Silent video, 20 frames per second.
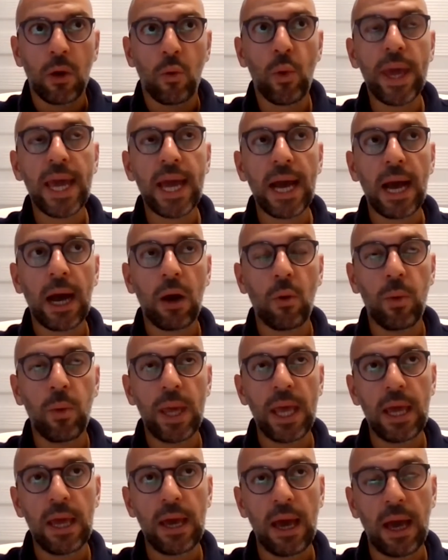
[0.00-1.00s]

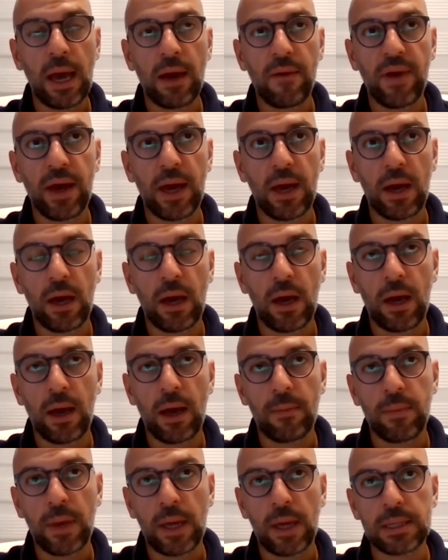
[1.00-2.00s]
We have
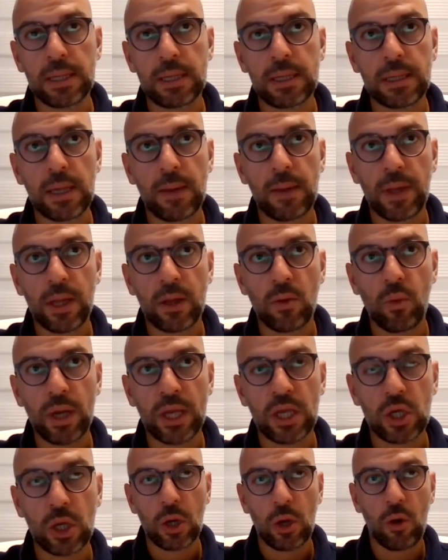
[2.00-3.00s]
a system that
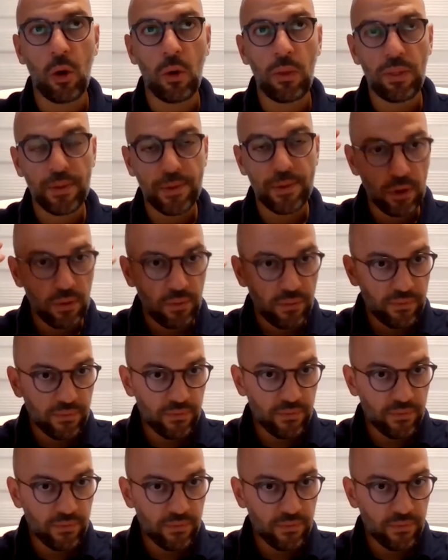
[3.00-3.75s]
we've gone through